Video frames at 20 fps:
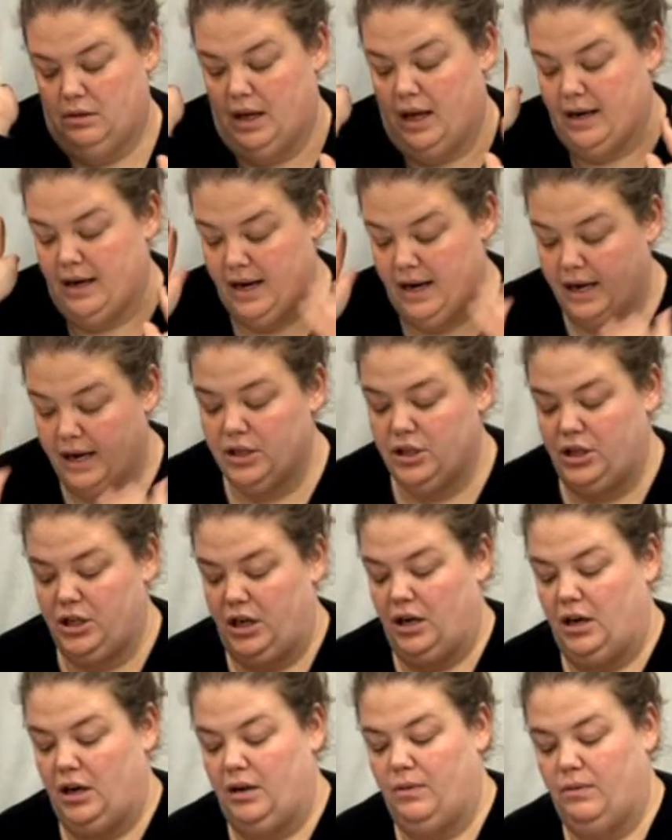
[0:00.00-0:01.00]
And next
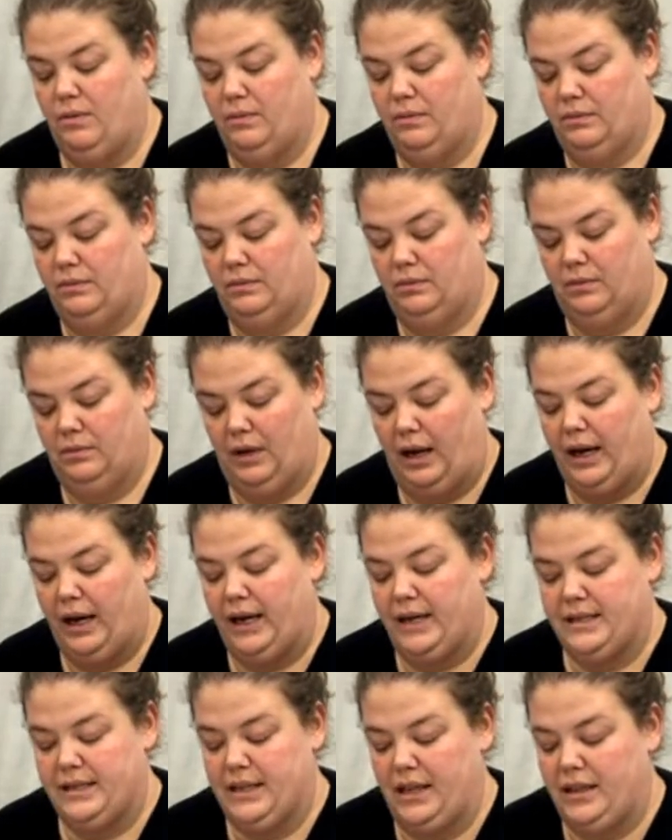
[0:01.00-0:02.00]
year, I
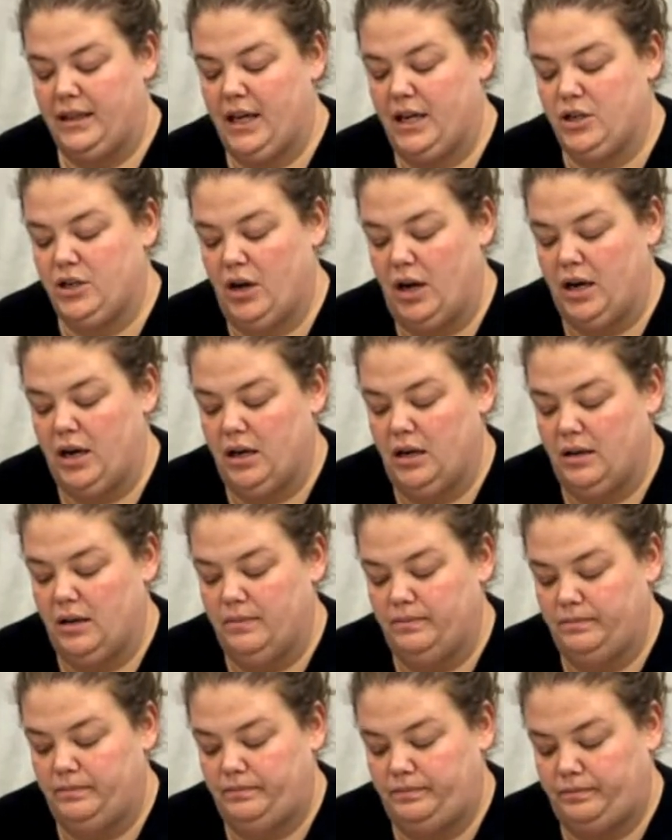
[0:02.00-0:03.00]
got to set that trend
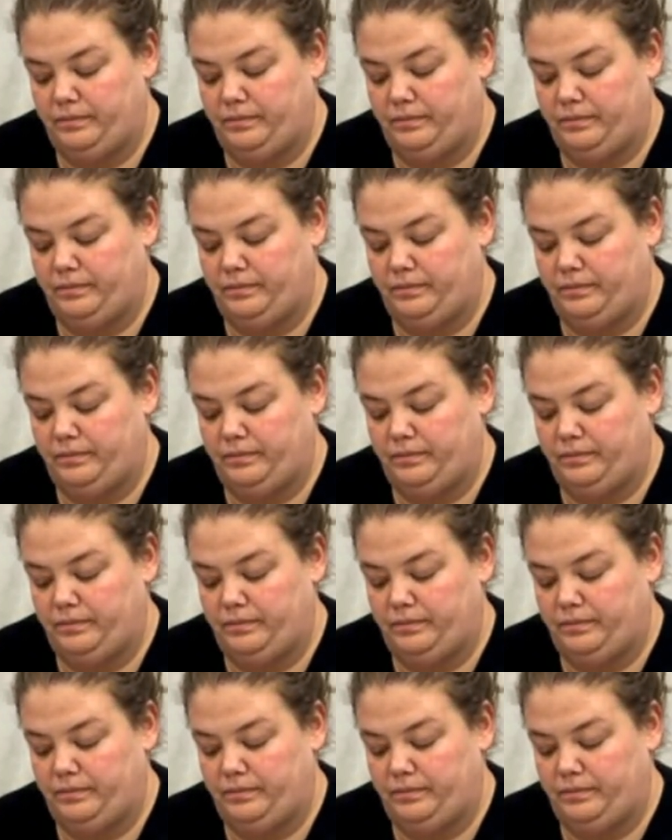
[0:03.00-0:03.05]
up.